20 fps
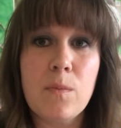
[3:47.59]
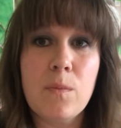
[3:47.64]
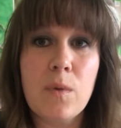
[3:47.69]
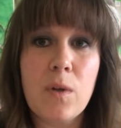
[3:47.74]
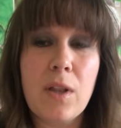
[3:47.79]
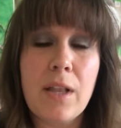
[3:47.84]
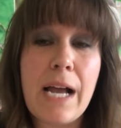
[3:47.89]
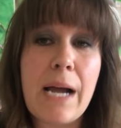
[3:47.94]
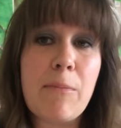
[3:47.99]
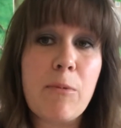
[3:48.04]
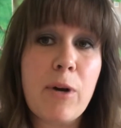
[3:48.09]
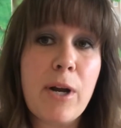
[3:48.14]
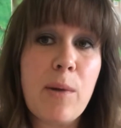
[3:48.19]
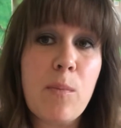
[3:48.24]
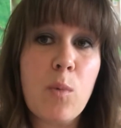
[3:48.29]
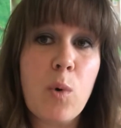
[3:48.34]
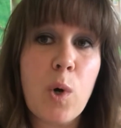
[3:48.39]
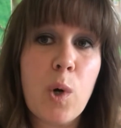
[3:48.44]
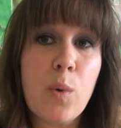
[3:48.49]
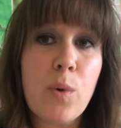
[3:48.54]

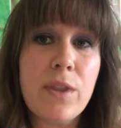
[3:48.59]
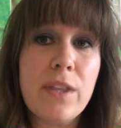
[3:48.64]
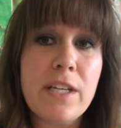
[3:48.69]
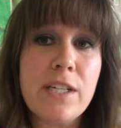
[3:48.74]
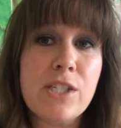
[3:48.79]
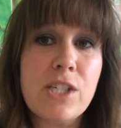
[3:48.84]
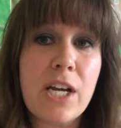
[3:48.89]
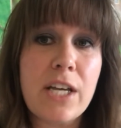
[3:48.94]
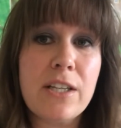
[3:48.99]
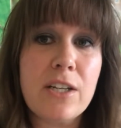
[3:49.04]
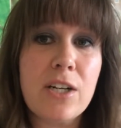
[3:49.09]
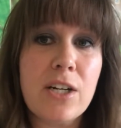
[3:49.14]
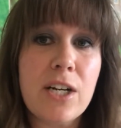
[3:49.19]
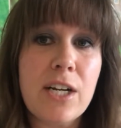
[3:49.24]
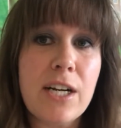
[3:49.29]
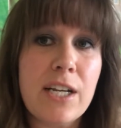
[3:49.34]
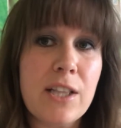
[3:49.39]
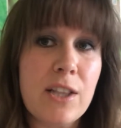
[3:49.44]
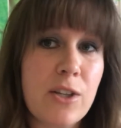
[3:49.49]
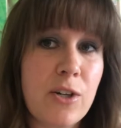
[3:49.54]
collaborate more with each other
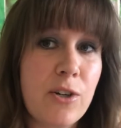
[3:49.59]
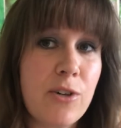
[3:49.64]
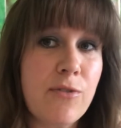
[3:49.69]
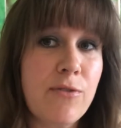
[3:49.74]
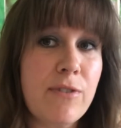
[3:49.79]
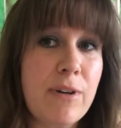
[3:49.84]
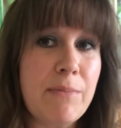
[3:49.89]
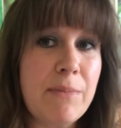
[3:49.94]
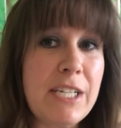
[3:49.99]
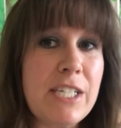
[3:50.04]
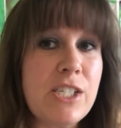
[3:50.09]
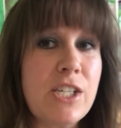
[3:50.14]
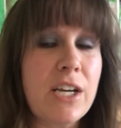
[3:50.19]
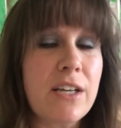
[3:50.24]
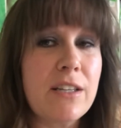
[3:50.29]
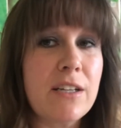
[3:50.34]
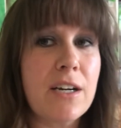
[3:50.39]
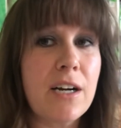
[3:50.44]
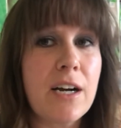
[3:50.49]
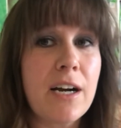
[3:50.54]
and learn from each
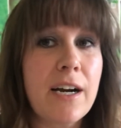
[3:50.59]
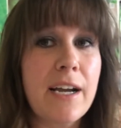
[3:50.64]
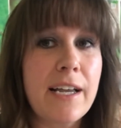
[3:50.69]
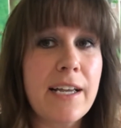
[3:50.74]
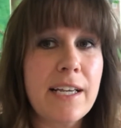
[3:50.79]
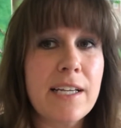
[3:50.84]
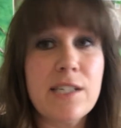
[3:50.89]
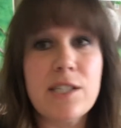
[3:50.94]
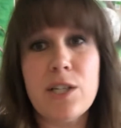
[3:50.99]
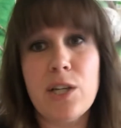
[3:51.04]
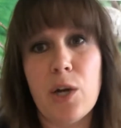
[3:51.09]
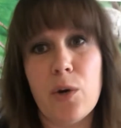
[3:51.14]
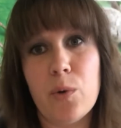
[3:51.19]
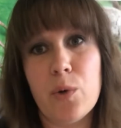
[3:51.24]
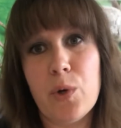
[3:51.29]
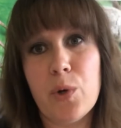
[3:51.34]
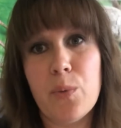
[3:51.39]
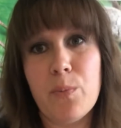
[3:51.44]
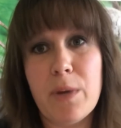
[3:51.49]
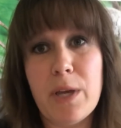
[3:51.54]
other and get to know
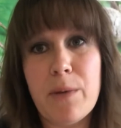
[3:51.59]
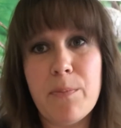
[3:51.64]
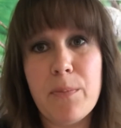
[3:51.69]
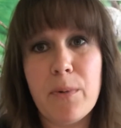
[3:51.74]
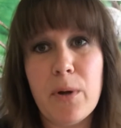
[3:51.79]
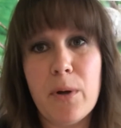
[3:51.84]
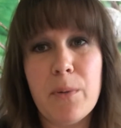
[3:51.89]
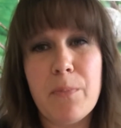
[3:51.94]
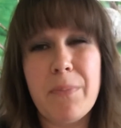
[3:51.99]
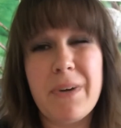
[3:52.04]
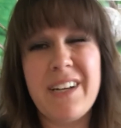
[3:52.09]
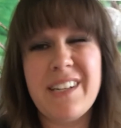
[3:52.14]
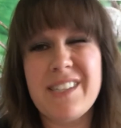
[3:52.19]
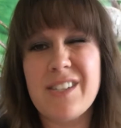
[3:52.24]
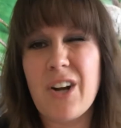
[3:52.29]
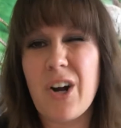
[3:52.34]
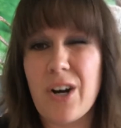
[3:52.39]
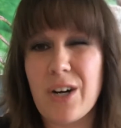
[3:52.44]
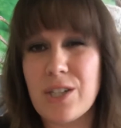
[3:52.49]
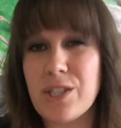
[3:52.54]
new people, but
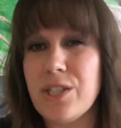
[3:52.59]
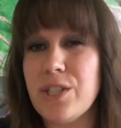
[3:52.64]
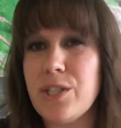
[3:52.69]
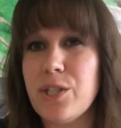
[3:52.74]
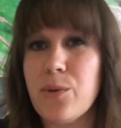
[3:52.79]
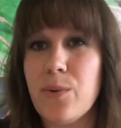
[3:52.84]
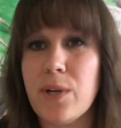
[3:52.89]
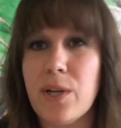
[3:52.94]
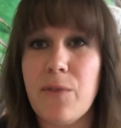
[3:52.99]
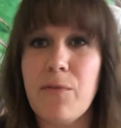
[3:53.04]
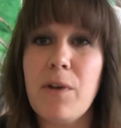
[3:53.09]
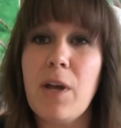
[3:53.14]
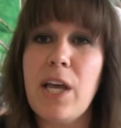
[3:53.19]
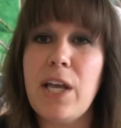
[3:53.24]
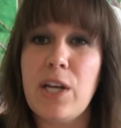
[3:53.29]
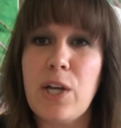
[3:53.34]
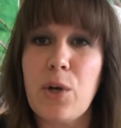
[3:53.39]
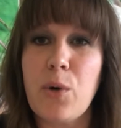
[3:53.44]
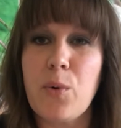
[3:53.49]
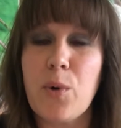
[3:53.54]
it's hard to do in
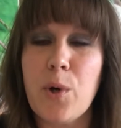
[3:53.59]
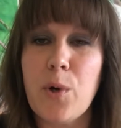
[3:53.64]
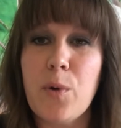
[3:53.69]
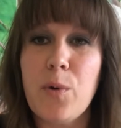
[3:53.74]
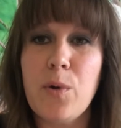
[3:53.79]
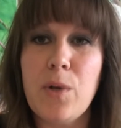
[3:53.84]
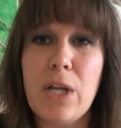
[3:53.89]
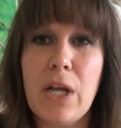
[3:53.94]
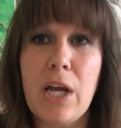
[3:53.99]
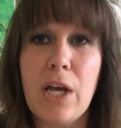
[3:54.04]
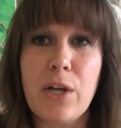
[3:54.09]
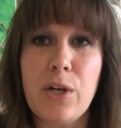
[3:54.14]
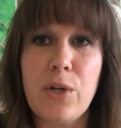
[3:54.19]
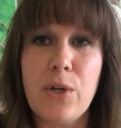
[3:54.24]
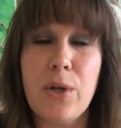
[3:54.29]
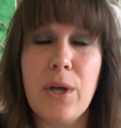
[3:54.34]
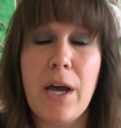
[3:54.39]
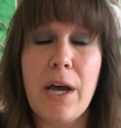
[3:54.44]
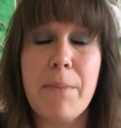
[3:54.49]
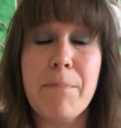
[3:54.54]

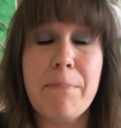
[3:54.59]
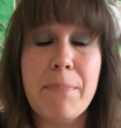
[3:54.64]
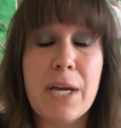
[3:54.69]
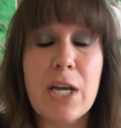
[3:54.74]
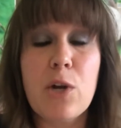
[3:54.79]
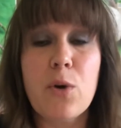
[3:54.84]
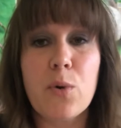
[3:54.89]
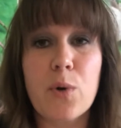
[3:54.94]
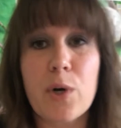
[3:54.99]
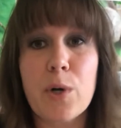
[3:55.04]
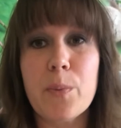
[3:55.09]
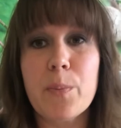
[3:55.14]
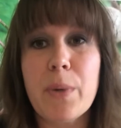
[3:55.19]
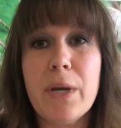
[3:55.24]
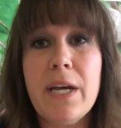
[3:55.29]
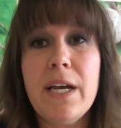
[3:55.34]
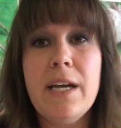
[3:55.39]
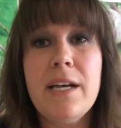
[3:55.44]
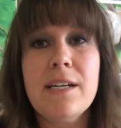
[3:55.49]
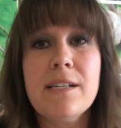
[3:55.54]
a big group.
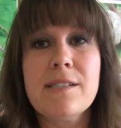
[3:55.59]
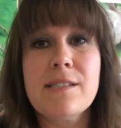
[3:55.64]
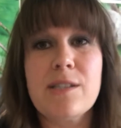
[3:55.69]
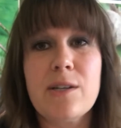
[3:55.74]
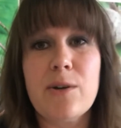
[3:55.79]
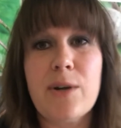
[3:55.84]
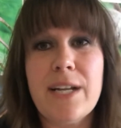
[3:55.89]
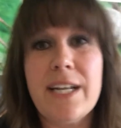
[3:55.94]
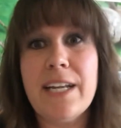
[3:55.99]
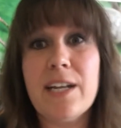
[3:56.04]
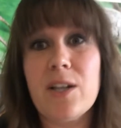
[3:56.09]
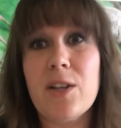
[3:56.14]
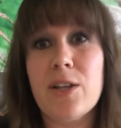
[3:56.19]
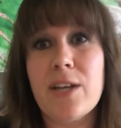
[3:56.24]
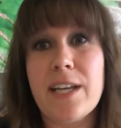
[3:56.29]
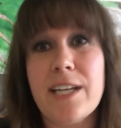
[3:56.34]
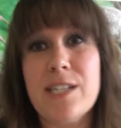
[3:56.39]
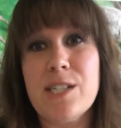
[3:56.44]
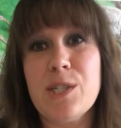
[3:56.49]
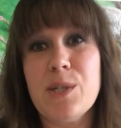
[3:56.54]
So I need to
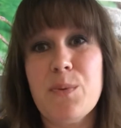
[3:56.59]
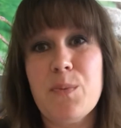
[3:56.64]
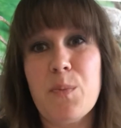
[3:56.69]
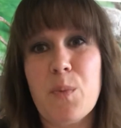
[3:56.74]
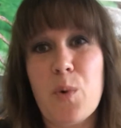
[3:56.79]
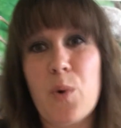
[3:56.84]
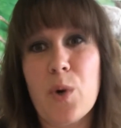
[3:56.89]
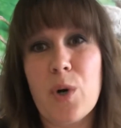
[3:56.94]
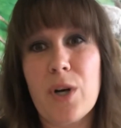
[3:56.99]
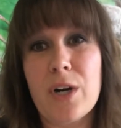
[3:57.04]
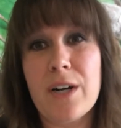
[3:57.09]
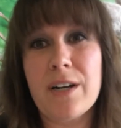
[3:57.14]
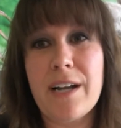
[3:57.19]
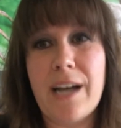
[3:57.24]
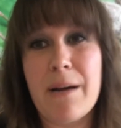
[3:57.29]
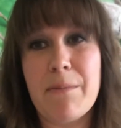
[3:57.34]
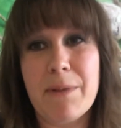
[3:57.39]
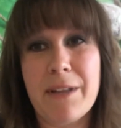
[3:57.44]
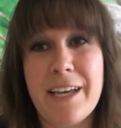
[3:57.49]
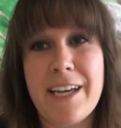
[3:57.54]
look into more
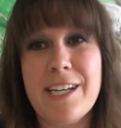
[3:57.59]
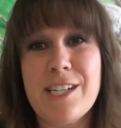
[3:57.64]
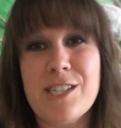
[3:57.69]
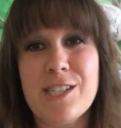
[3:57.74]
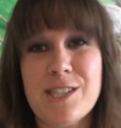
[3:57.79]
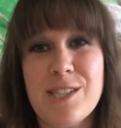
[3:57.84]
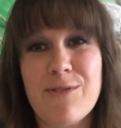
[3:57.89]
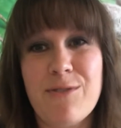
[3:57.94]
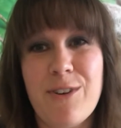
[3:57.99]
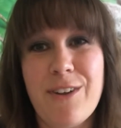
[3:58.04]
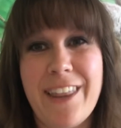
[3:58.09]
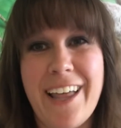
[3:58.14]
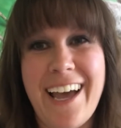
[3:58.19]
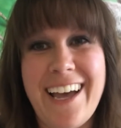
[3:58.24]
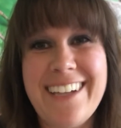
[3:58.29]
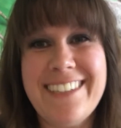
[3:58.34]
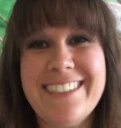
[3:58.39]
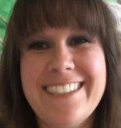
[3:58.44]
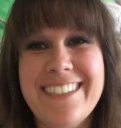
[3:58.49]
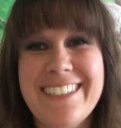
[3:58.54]
applications for that.